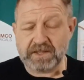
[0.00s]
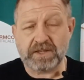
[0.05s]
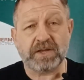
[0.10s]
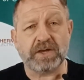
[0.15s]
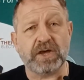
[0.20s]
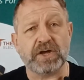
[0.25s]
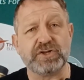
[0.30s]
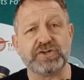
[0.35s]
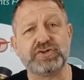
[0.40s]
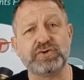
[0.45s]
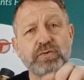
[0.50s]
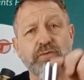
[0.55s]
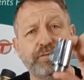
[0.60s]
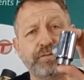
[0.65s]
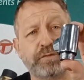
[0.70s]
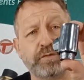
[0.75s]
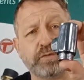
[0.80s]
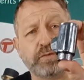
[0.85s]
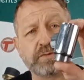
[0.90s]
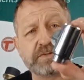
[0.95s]
a dual
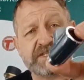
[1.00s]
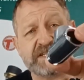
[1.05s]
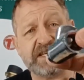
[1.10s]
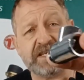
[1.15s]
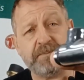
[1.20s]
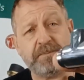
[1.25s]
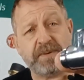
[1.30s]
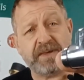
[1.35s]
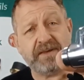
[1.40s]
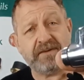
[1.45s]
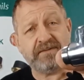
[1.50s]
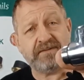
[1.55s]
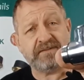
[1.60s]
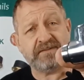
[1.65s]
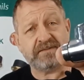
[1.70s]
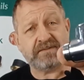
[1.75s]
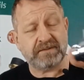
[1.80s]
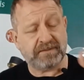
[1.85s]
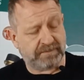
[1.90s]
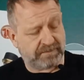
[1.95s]
fuel
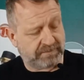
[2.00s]
T-piece,